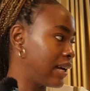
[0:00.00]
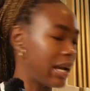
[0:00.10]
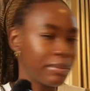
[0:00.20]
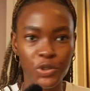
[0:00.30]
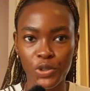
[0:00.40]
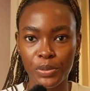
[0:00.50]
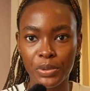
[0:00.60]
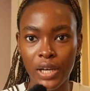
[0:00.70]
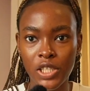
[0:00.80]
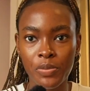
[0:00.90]
I'm in
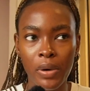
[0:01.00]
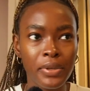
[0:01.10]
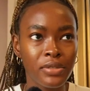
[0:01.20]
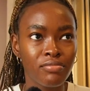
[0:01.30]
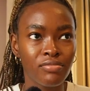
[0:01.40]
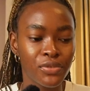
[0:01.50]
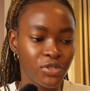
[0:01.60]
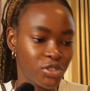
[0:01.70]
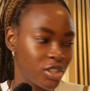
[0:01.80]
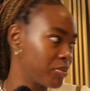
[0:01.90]
trouble. I should probably even
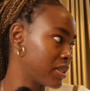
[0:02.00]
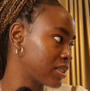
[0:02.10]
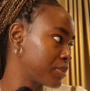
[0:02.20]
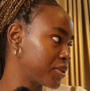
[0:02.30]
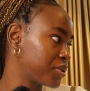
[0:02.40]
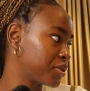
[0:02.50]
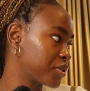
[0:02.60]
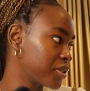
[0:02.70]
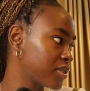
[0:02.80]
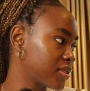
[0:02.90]
change my slippers to
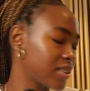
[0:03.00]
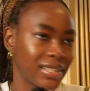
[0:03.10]
Crocs.